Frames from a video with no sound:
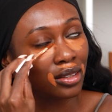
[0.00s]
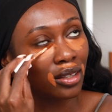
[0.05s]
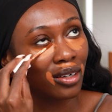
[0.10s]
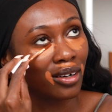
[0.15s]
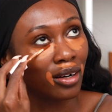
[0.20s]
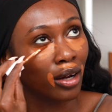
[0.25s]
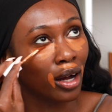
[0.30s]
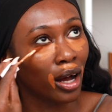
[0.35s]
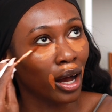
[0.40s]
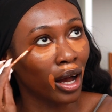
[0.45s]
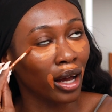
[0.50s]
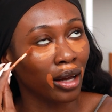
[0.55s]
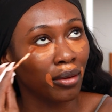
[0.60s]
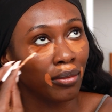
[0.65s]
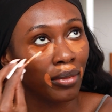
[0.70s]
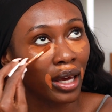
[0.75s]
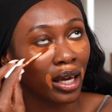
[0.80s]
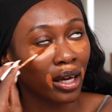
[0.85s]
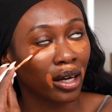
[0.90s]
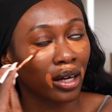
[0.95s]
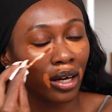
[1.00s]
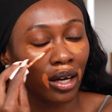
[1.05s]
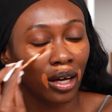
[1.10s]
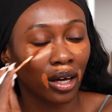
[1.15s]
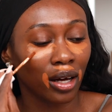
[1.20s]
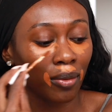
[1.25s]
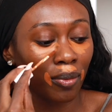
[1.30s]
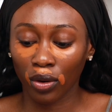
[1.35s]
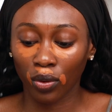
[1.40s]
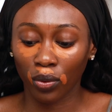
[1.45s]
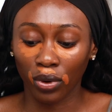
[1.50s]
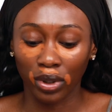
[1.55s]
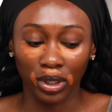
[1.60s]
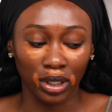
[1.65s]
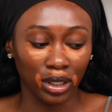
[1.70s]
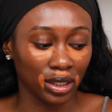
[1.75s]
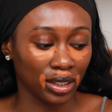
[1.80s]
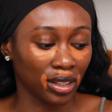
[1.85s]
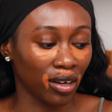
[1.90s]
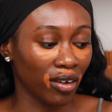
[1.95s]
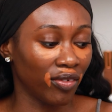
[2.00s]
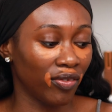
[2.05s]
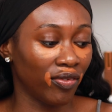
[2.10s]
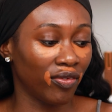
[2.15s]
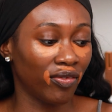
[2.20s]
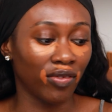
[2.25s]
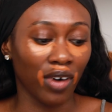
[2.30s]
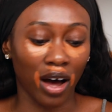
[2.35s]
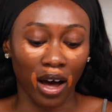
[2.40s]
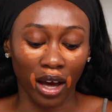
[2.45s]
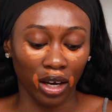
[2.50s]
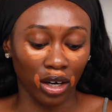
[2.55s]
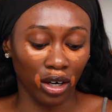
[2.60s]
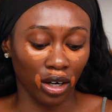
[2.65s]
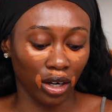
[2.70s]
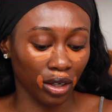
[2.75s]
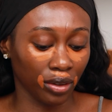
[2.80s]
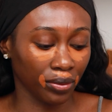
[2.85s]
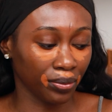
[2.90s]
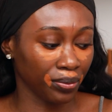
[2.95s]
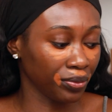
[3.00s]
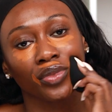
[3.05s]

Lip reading: Her eye makeup was fire.